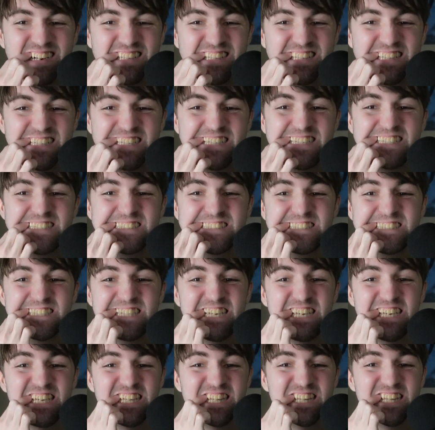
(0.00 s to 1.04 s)
these
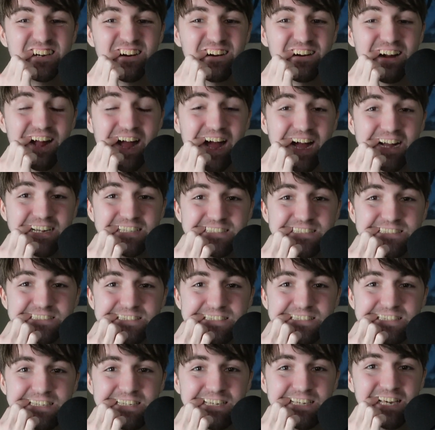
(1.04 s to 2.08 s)
teeth are
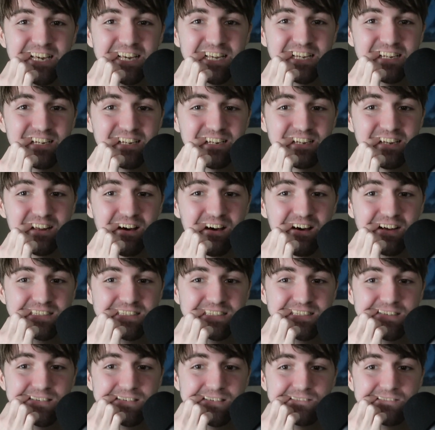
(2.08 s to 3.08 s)
actually not